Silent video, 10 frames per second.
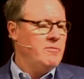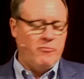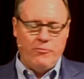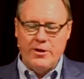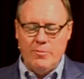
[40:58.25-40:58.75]
A
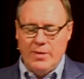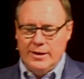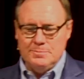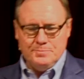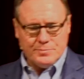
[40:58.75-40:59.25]
friend of
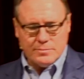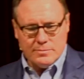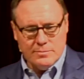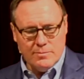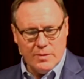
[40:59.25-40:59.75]
mine
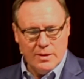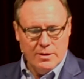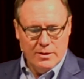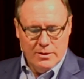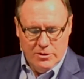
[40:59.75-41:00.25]

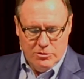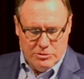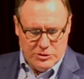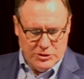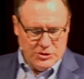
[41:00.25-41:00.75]
who used to